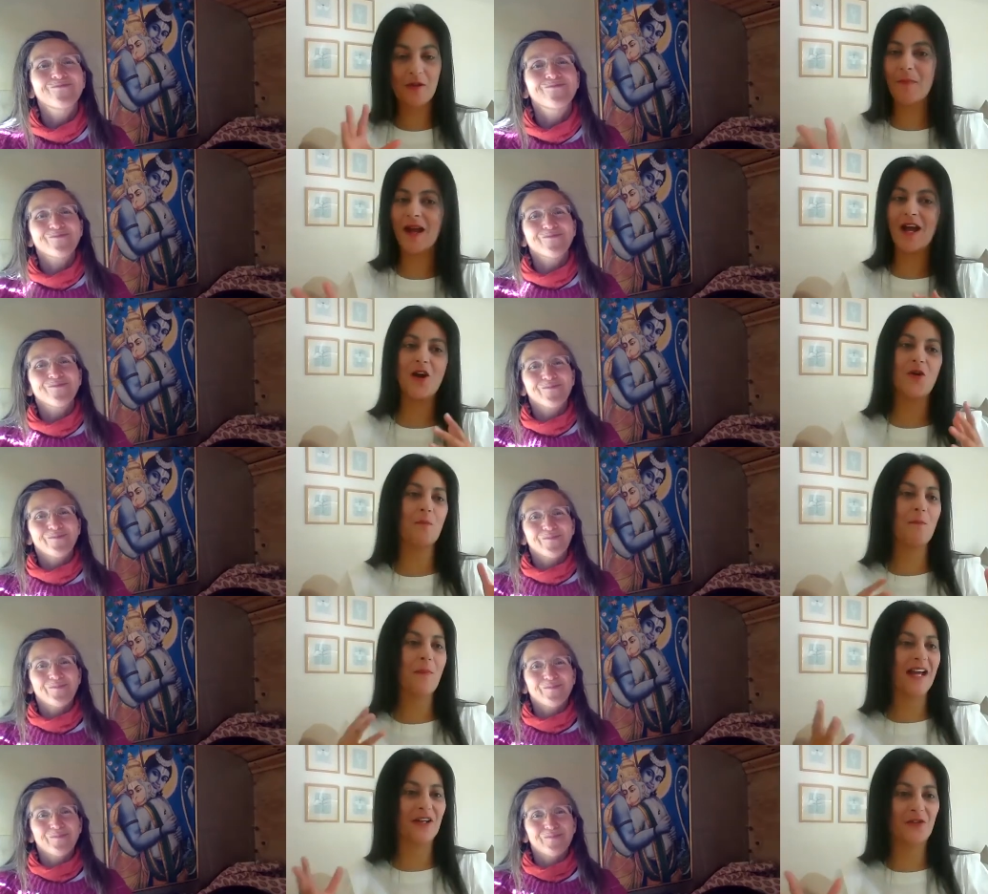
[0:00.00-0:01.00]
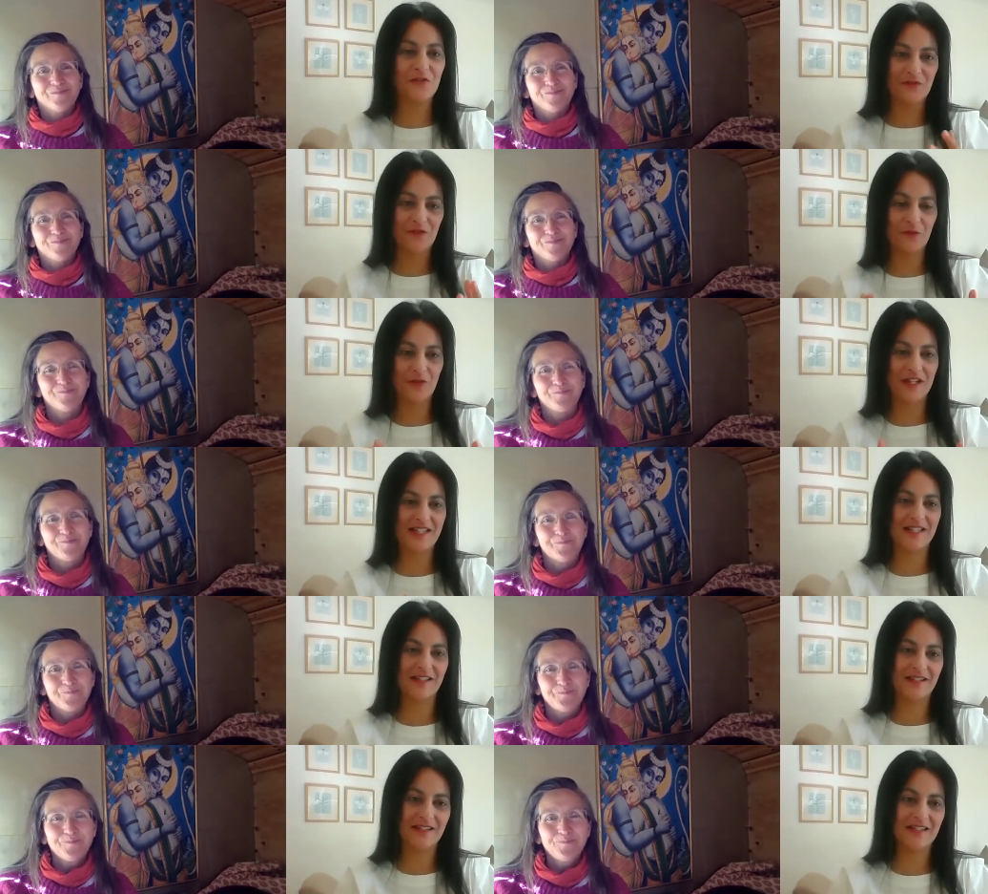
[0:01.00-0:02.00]
Speaker 1: a whole manner of different
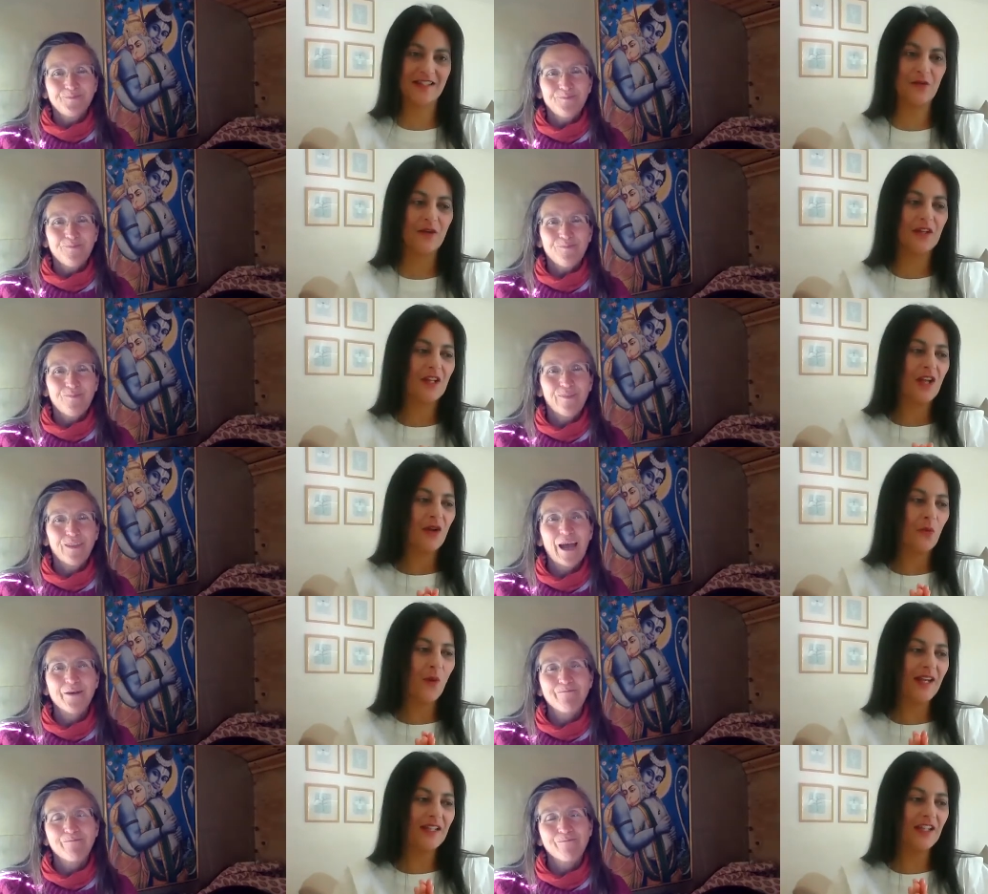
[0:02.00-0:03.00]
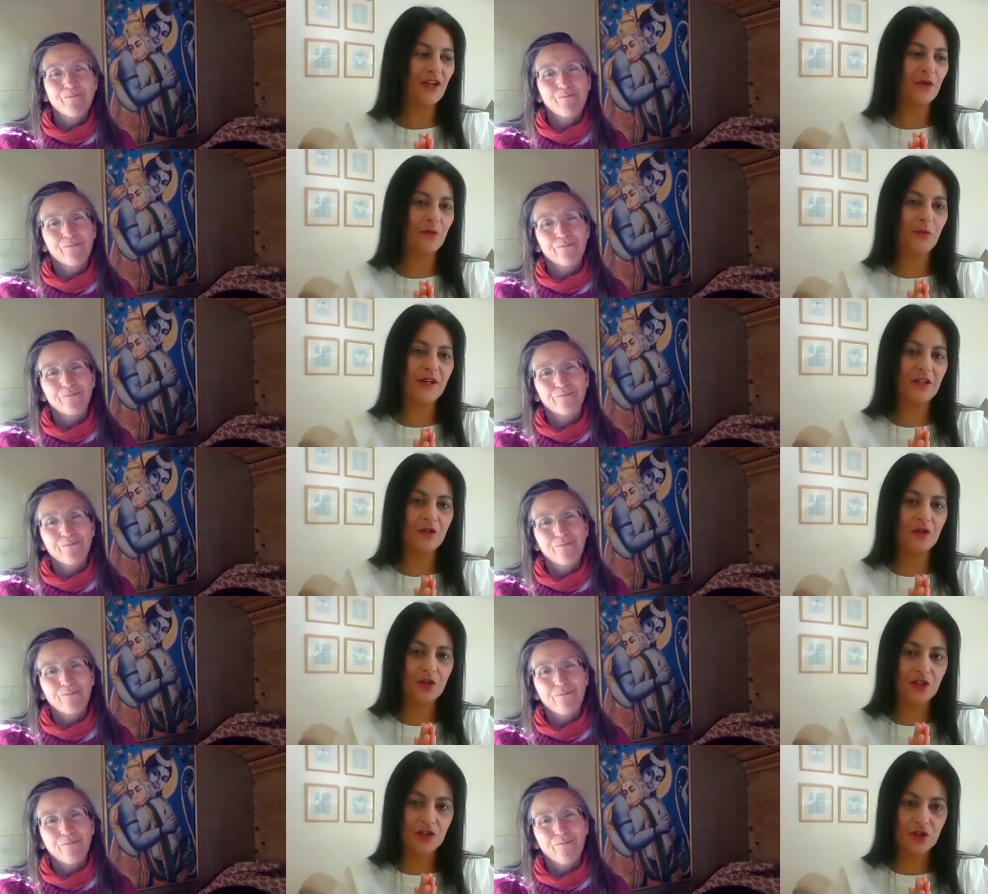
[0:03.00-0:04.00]
reasons so yeah. when you when you
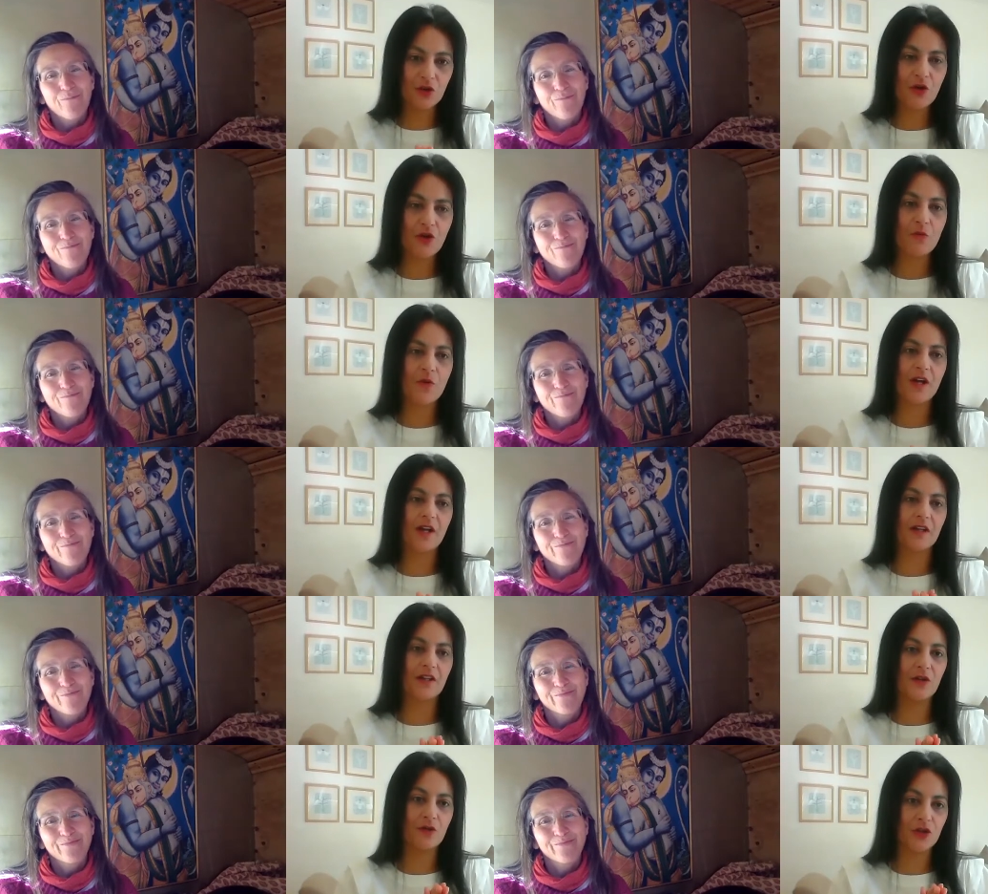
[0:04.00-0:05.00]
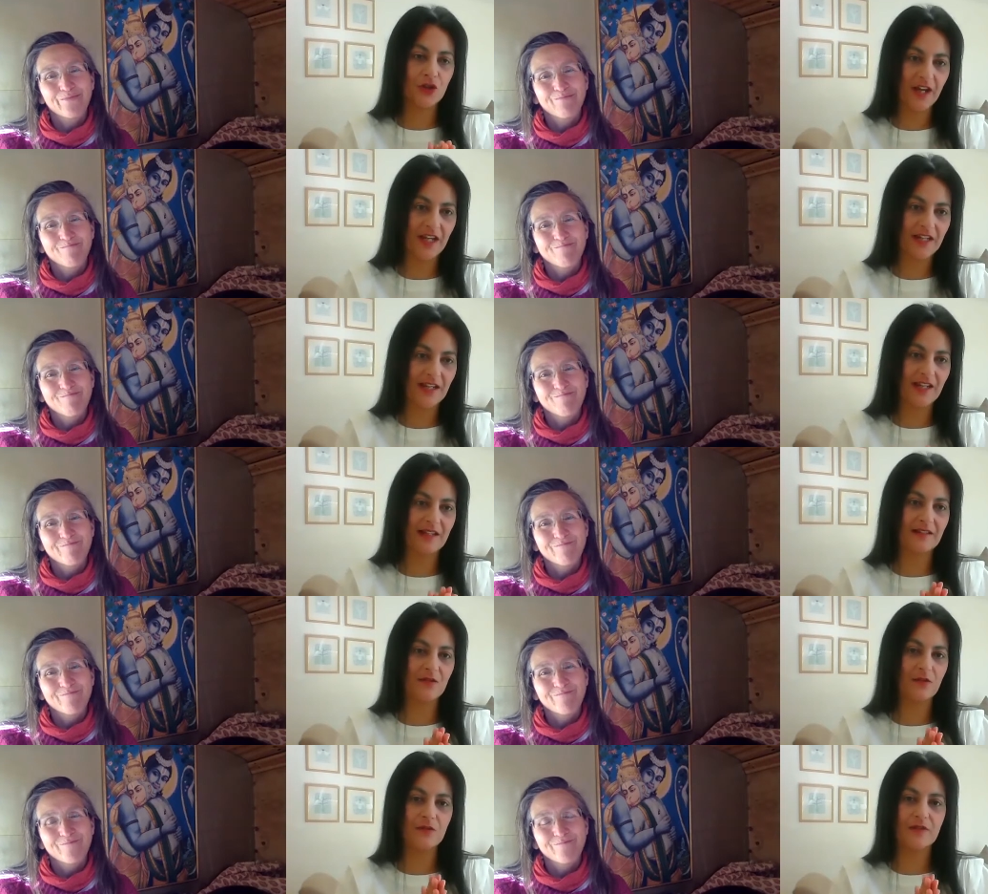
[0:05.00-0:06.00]
look at your work your trainings
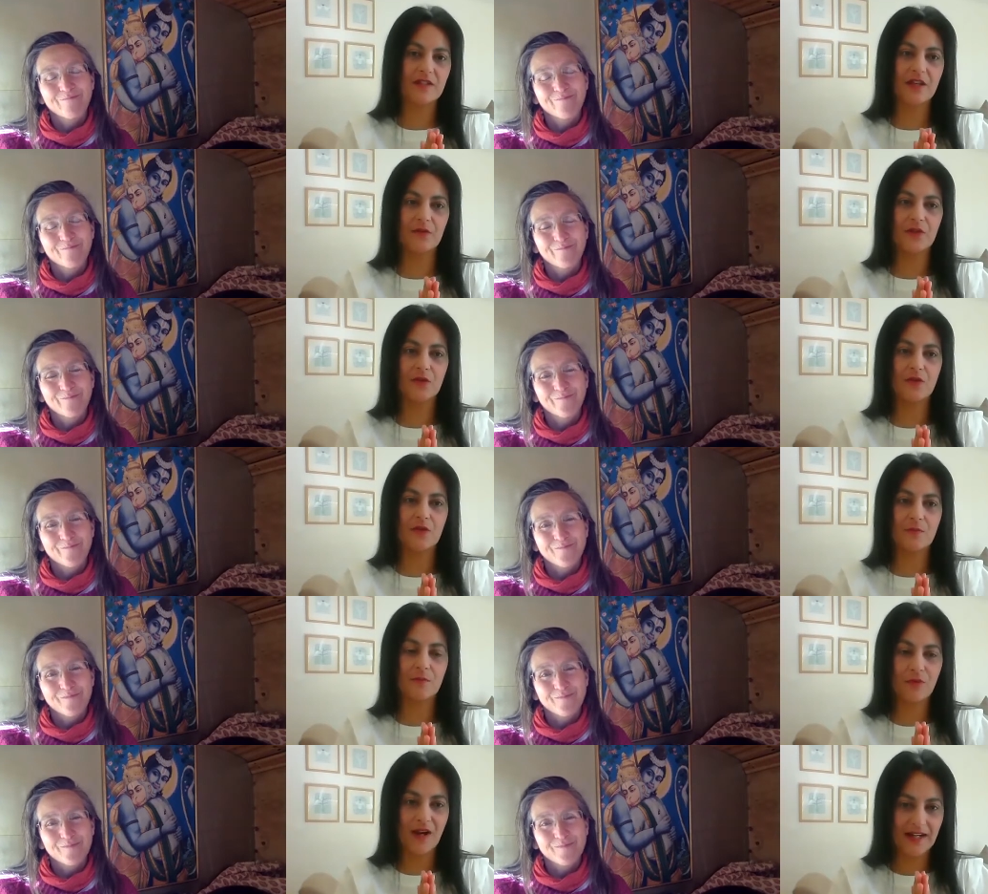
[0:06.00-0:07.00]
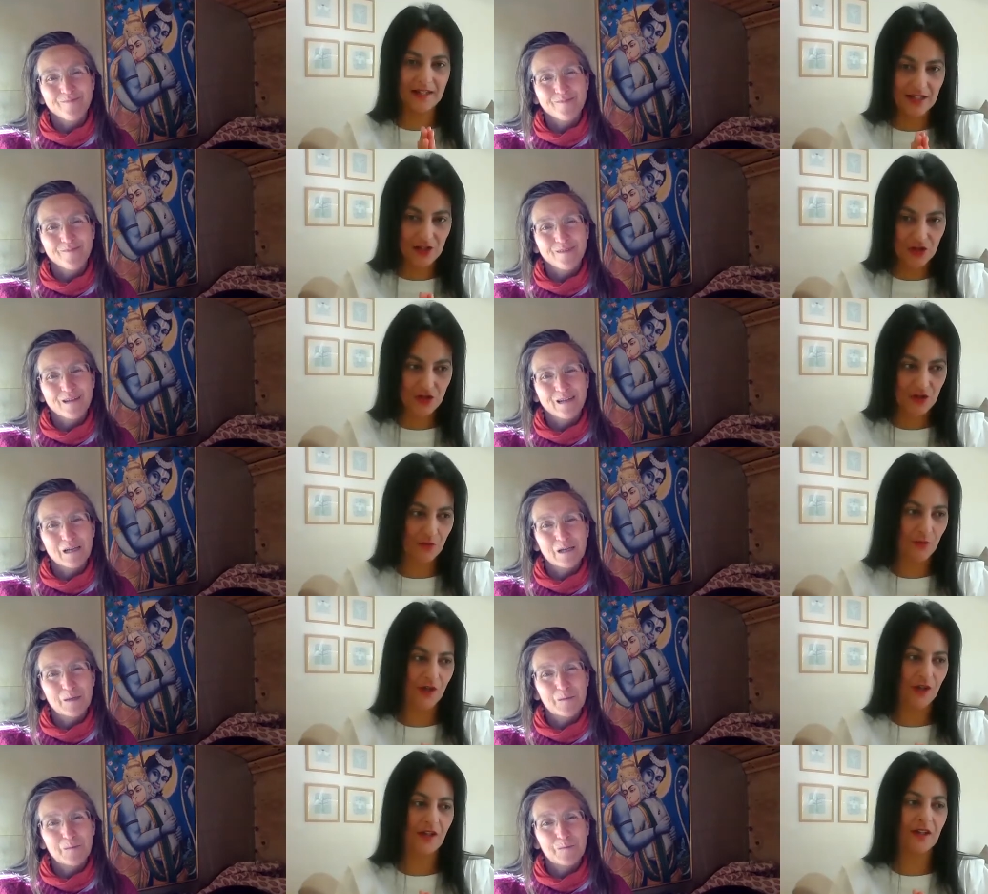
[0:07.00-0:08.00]
also your practitioner
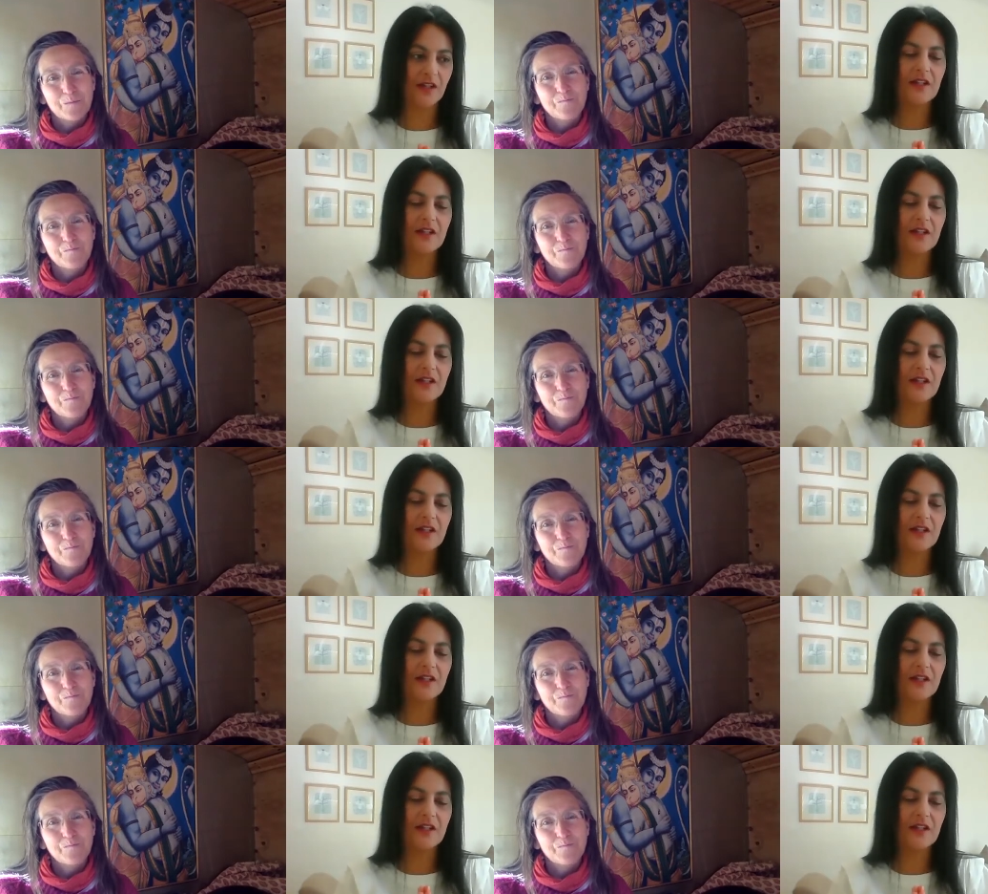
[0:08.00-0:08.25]
work